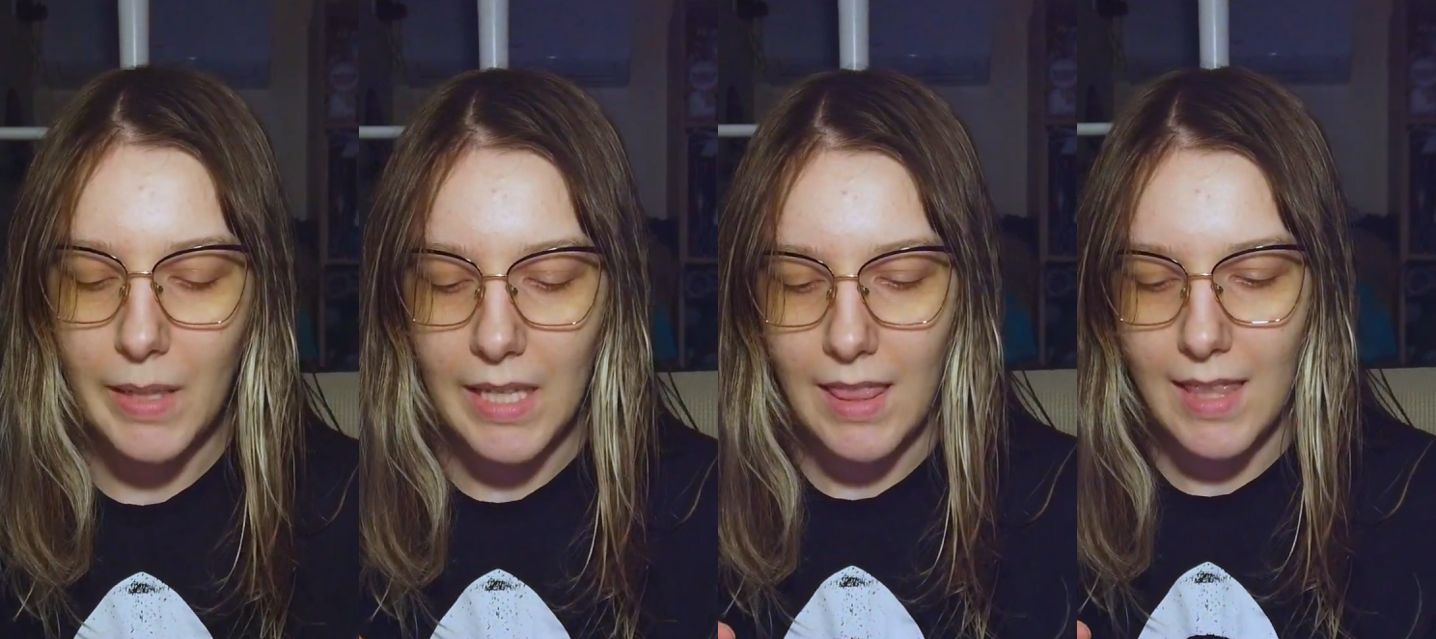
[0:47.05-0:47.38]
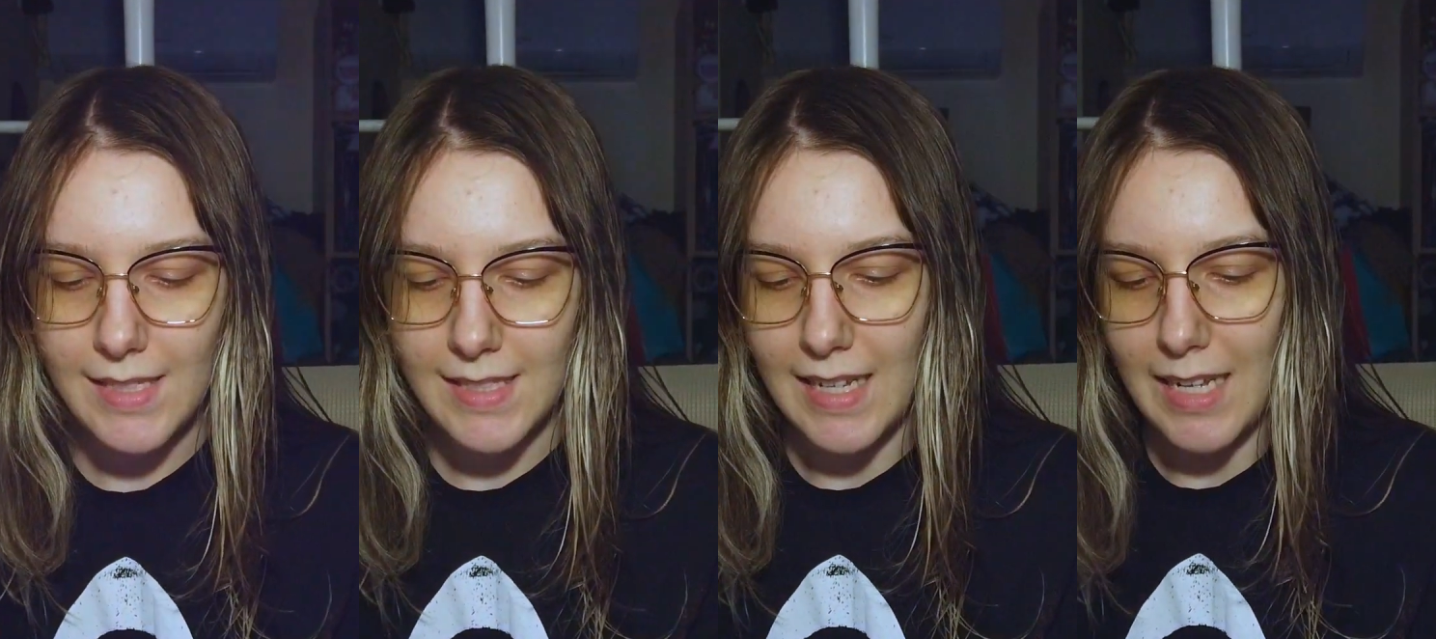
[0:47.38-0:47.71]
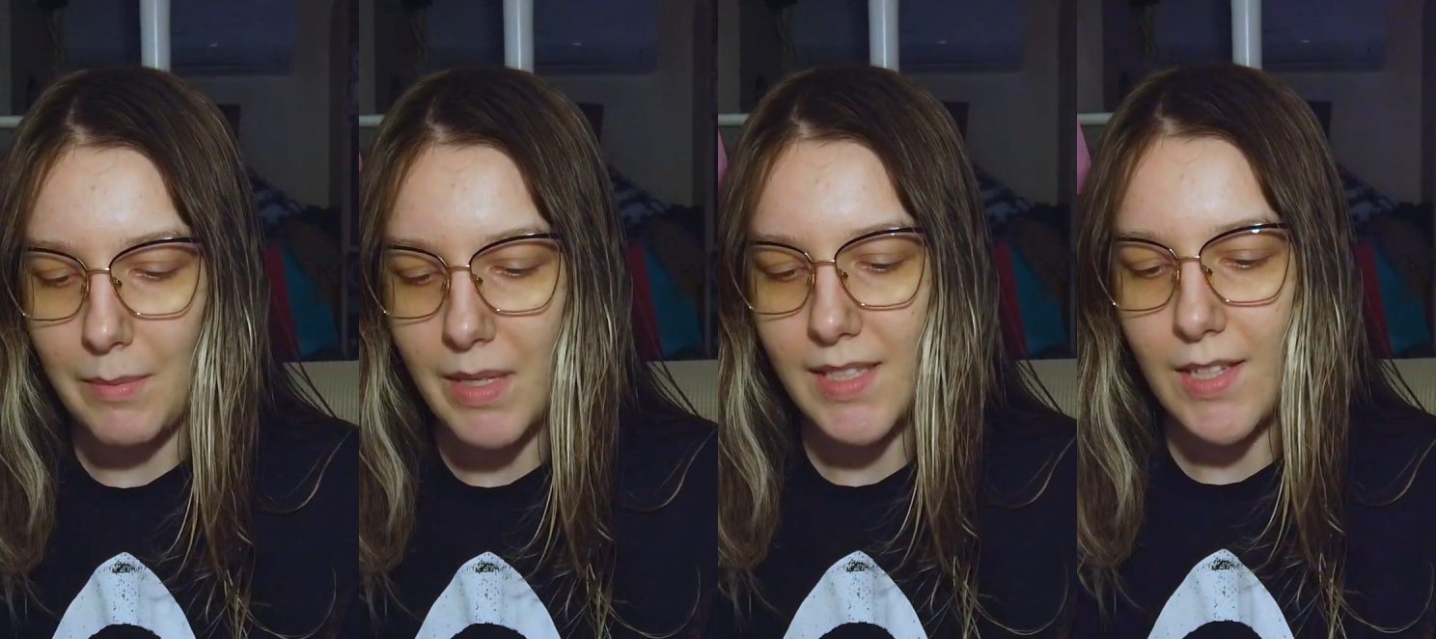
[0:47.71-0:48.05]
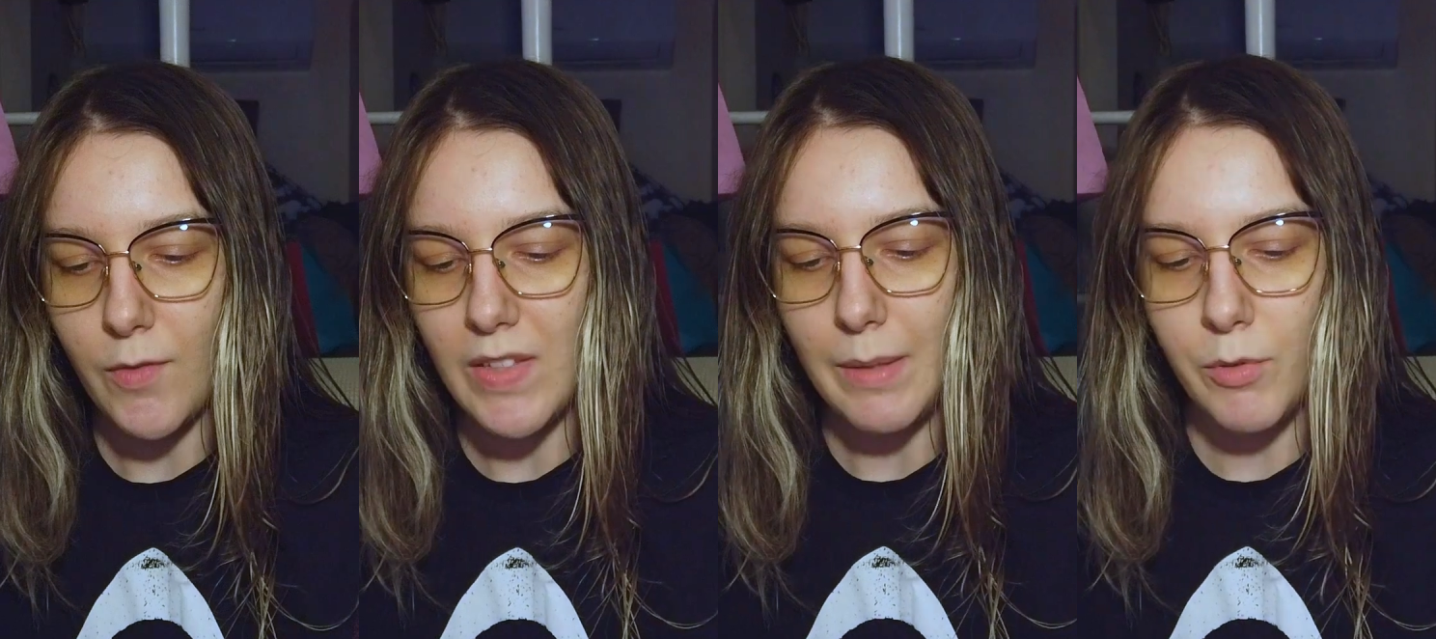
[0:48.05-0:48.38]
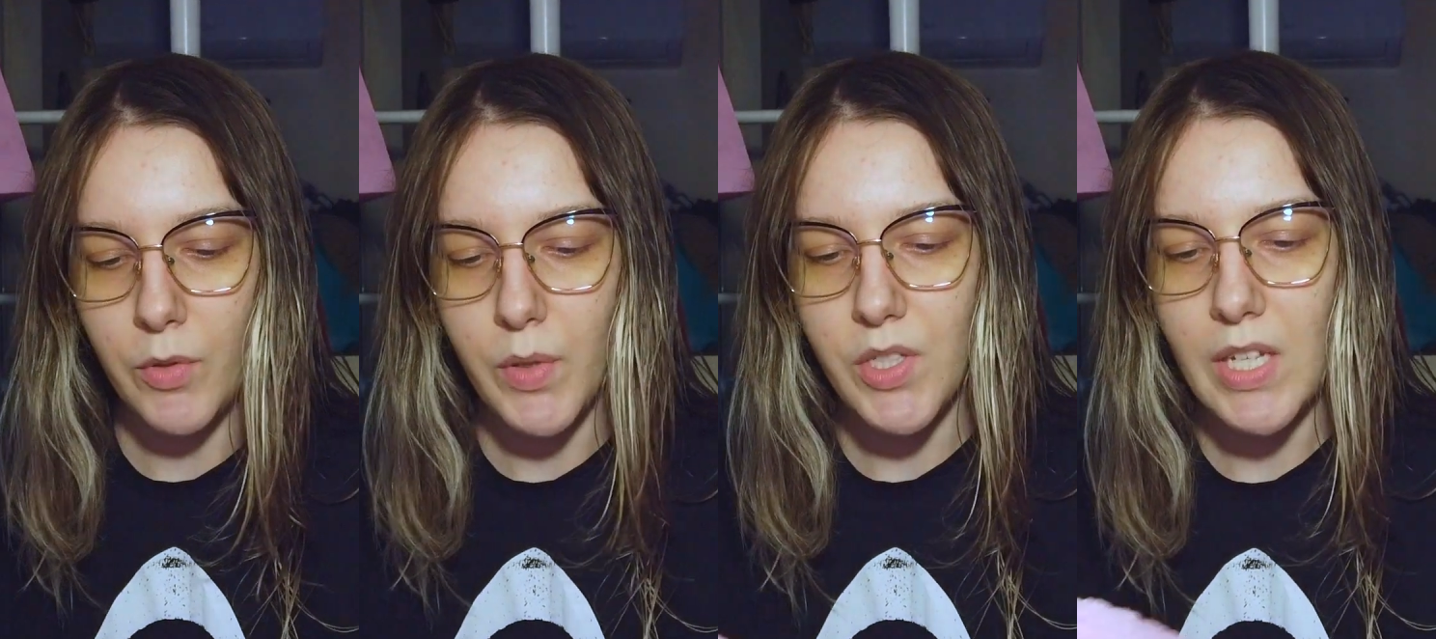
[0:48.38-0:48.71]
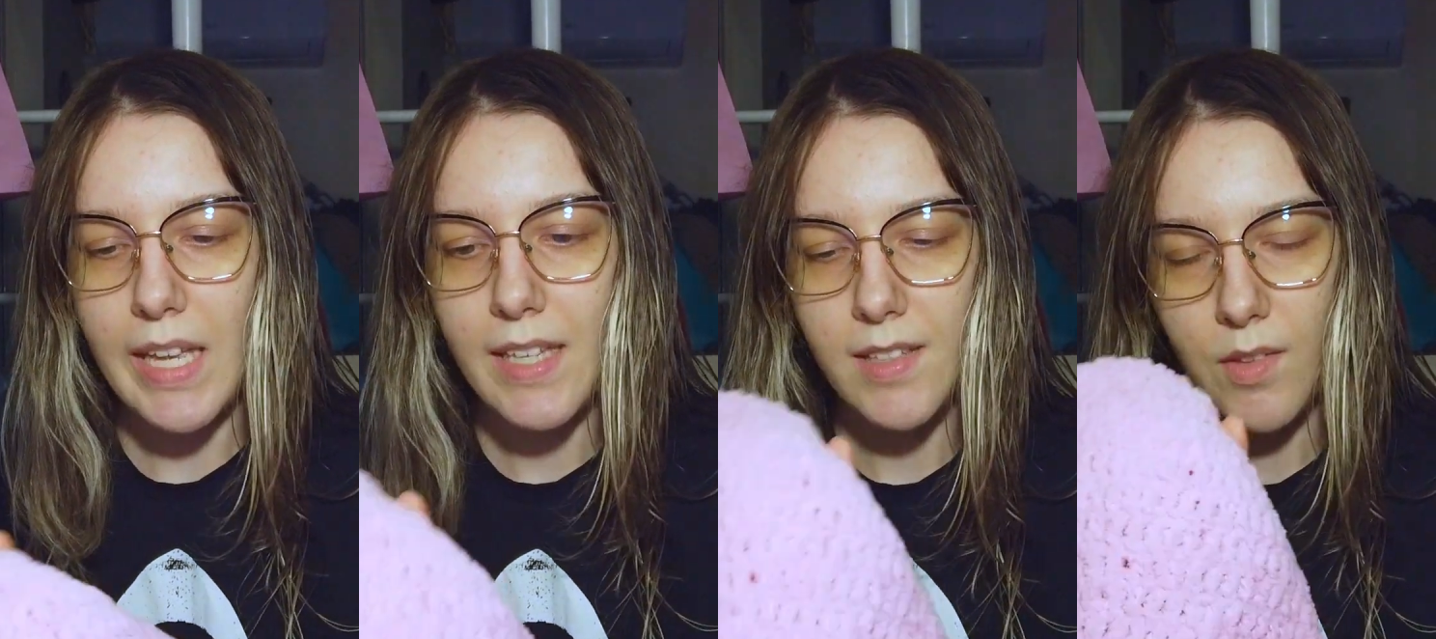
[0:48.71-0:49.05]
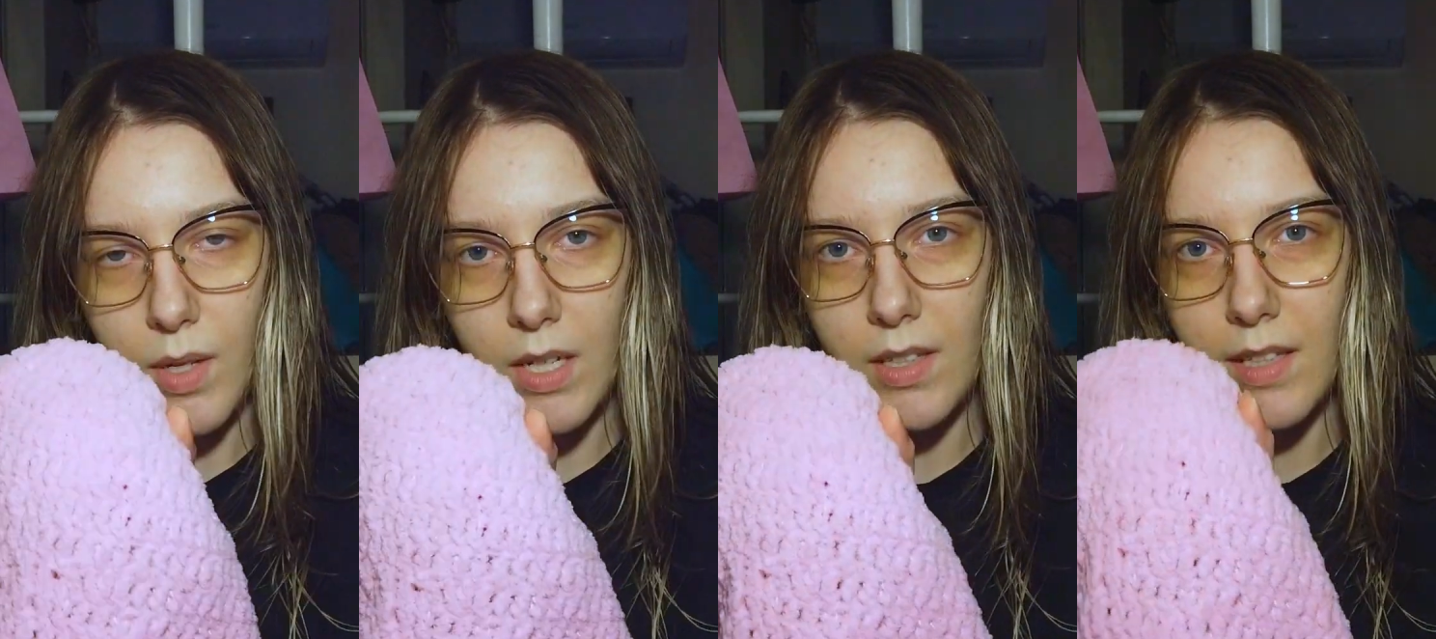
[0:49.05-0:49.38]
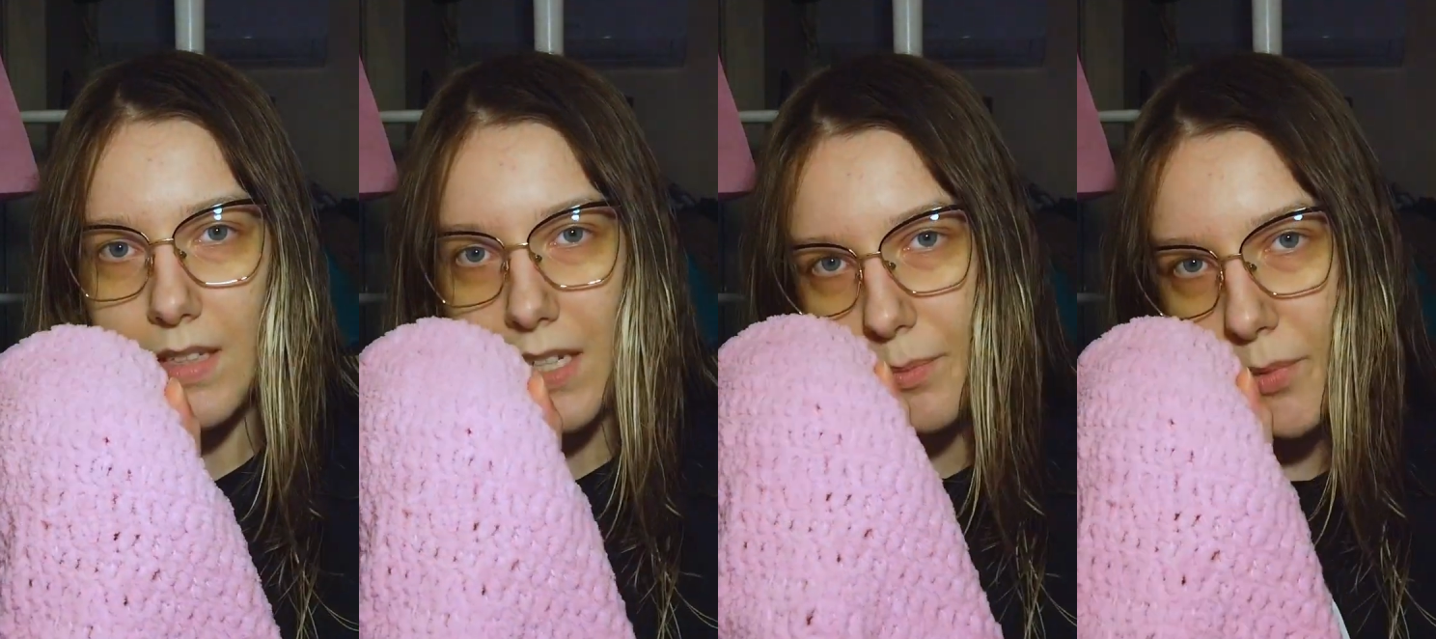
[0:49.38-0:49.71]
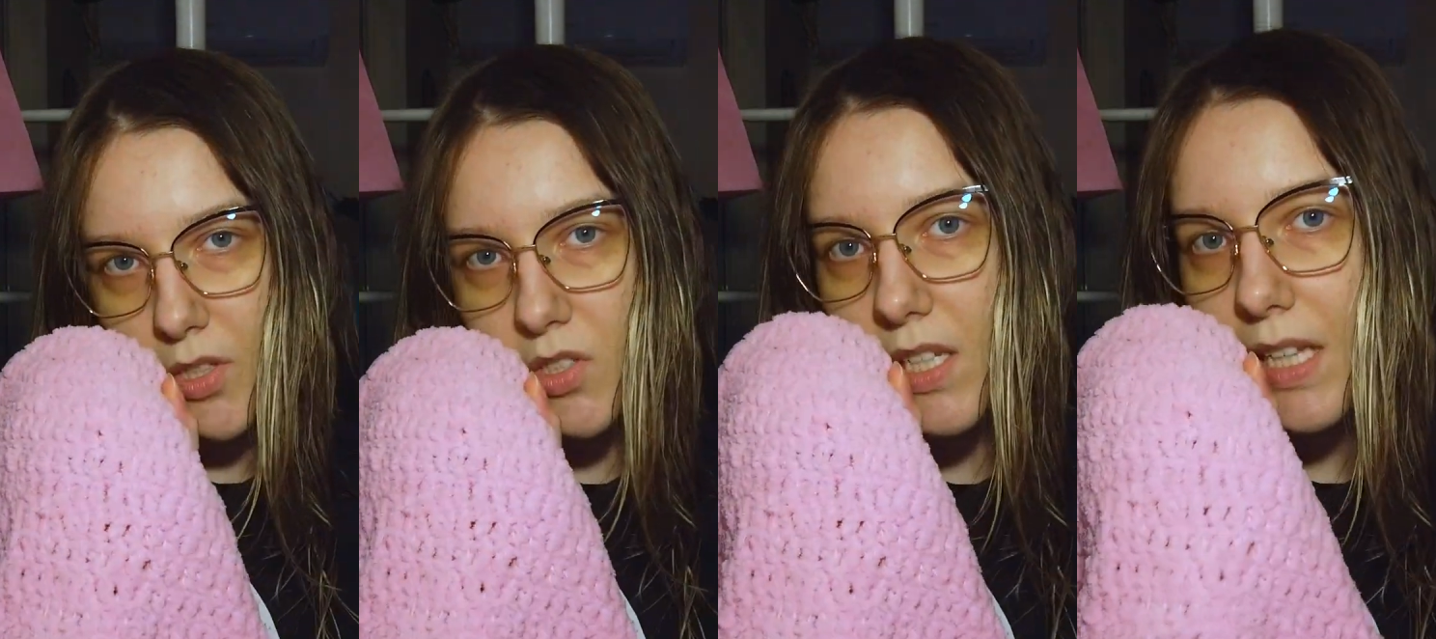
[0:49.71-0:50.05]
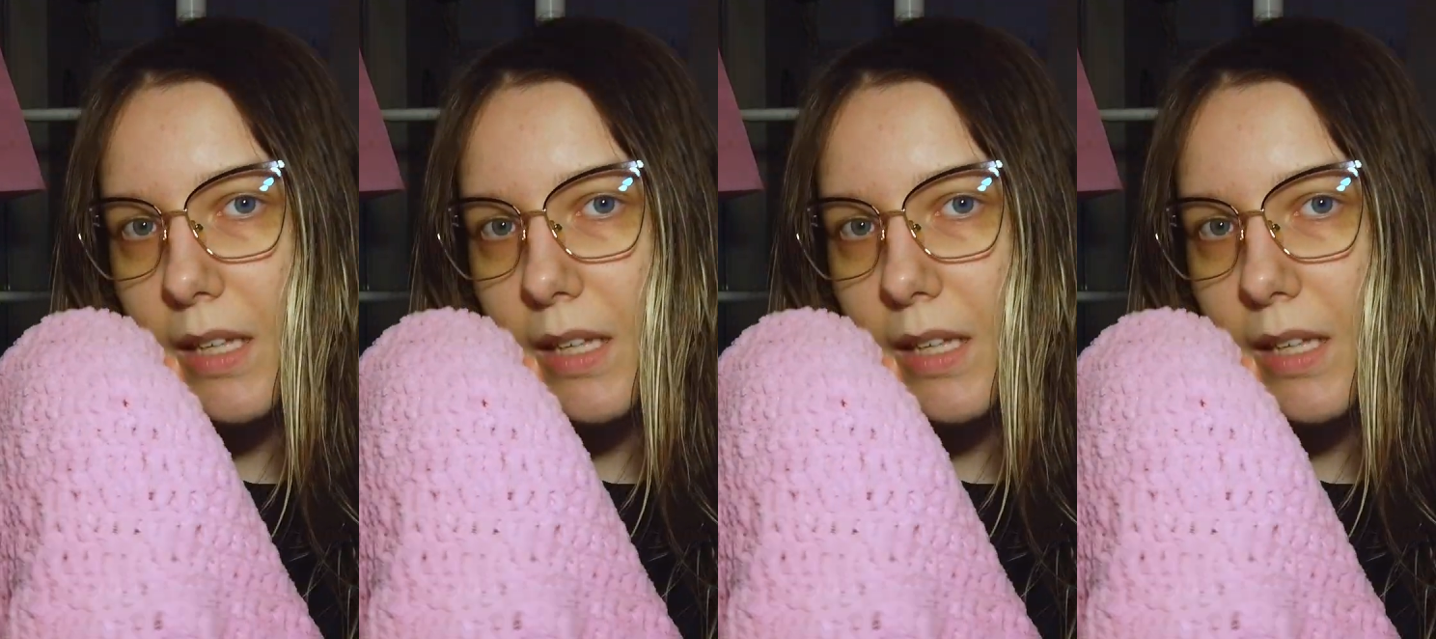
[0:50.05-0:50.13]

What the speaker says: but this time instead of double crochets throughout the entire project,